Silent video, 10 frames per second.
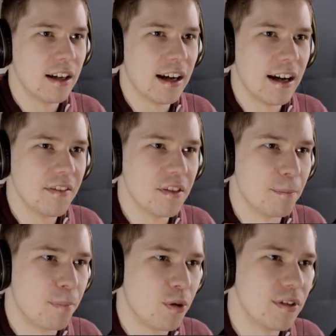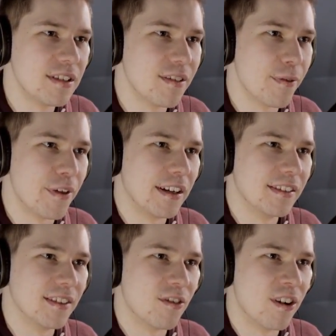And the poison
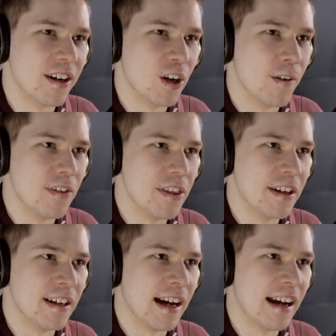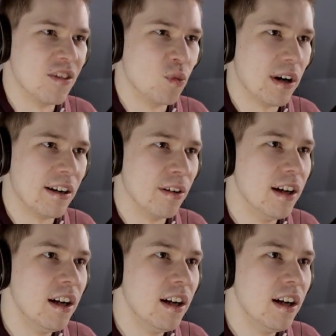things are right over there as well.